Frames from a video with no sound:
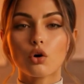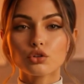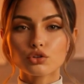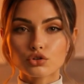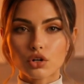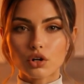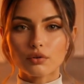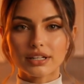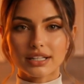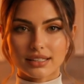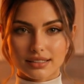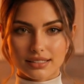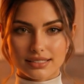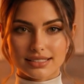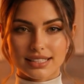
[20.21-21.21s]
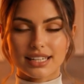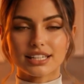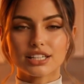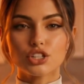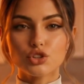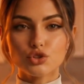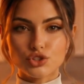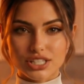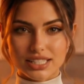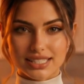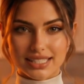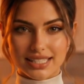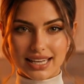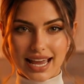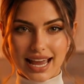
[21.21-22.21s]
ultra-realistic
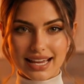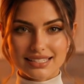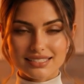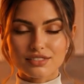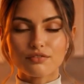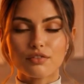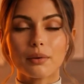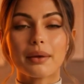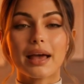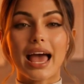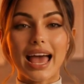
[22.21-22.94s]
UGC ads from